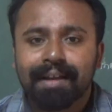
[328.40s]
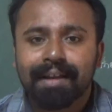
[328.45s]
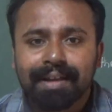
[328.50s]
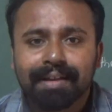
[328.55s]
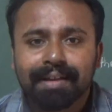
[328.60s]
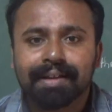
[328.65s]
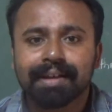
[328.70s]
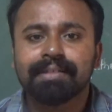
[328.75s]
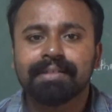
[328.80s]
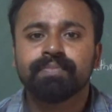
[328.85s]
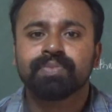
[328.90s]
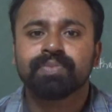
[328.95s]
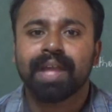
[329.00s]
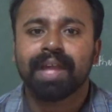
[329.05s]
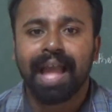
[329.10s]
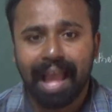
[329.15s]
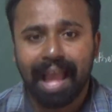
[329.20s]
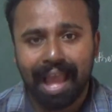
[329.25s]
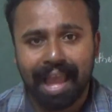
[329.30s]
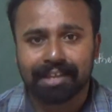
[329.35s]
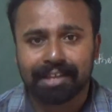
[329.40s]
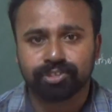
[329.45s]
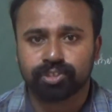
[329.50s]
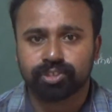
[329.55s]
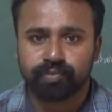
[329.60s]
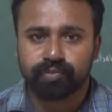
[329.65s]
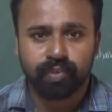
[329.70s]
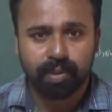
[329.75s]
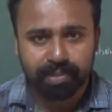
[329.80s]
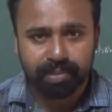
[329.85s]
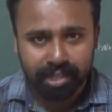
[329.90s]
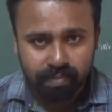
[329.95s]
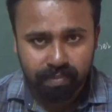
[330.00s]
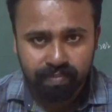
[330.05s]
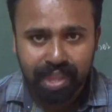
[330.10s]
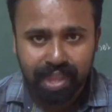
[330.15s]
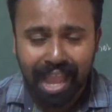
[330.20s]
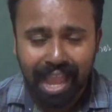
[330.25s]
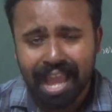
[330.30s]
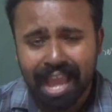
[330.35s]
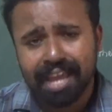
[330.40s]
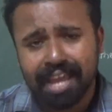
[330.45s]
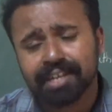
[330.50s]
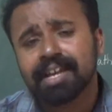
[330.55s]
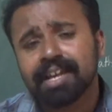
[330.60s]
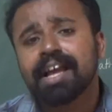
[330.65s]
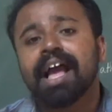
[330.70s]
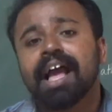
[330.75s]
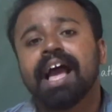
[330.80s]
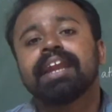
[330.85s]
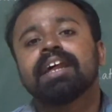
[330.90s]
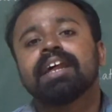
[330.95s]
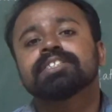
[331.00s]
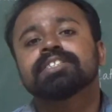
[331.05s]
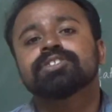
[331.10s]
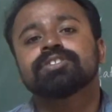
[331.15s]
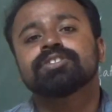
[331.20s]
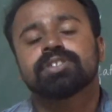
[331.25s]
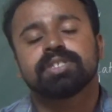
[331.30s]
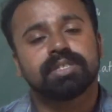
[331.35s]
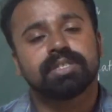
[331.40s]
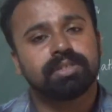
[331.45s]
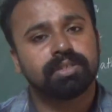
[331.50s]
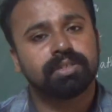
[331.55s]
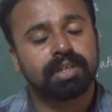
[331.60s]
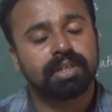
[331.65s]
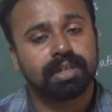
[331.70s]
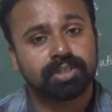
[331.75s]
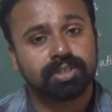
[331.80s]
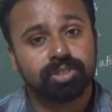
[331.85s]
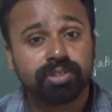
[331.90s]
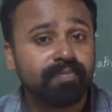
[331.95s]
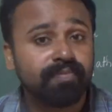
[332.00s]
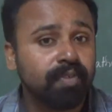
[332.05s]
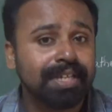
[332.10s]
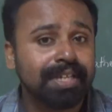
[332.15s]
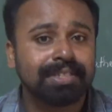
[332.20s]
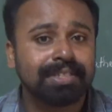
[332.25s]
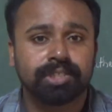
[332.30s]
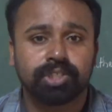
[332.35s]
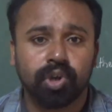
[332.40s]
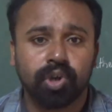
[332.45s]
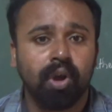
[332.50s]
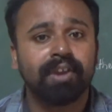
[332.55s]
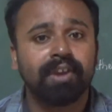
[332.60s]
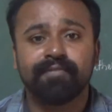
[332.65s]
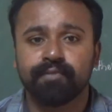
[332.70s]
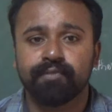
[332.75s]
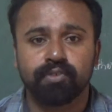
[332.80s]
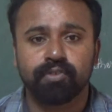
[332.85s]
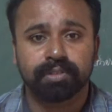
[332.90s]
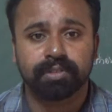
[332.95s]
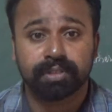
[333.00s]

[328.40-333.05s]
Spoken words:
her aunt, and also she very joyfully